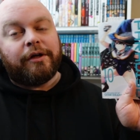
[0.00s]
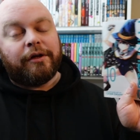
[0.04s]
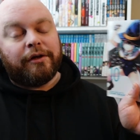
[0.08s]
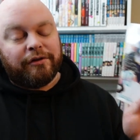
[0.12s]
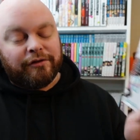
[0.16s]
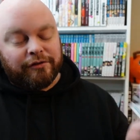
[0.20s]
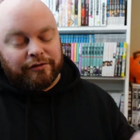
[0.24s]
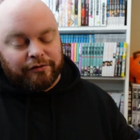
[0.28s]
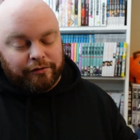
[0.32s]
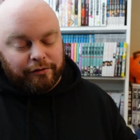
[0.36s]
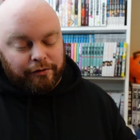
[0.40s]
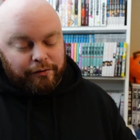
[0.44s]

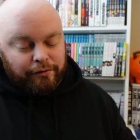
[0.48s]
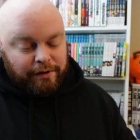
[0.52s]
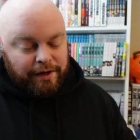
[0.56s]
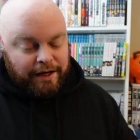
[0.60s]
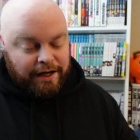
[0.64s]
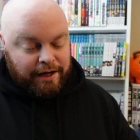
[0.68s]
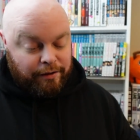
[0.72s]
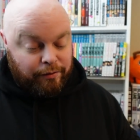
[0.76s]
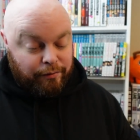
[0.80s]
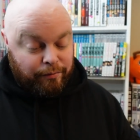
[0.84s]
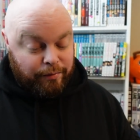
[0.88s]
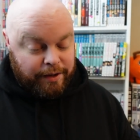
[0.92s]
so I
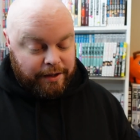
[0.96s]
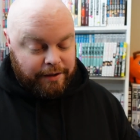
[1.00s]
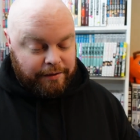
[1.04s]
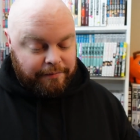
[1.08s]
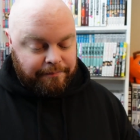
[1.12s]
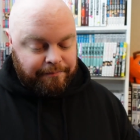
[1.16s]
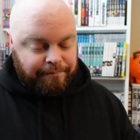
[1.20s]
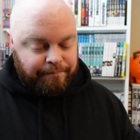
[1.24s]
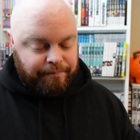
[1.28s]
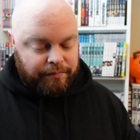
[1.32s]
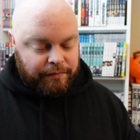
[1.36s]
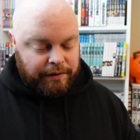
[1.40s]
had to wait.
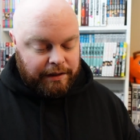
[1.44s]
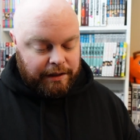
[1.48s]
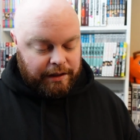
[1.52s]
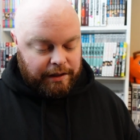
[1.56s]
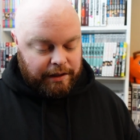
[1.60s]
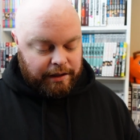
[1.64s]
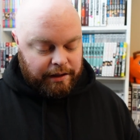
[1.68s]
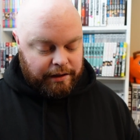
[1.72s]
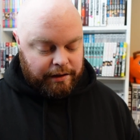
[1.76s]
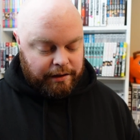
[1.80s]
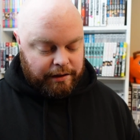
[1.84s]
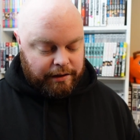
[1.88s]

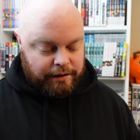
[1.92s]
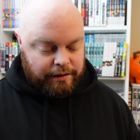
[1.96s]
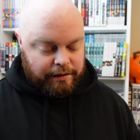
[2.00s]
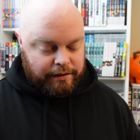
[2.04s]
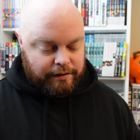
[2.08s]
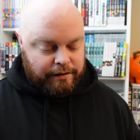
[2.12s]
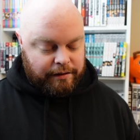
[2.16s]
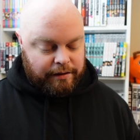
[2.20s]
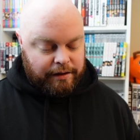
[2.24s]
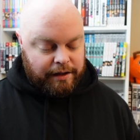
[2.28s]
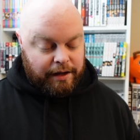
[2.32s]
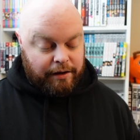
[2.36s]

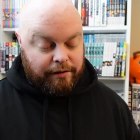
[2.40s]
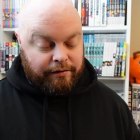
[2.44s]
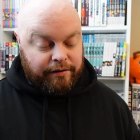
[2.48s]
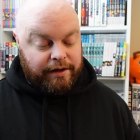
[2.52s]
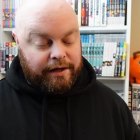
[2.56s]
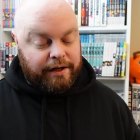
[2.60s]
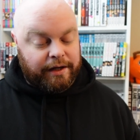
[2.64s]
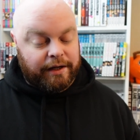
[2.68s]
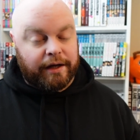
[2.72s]
And now that I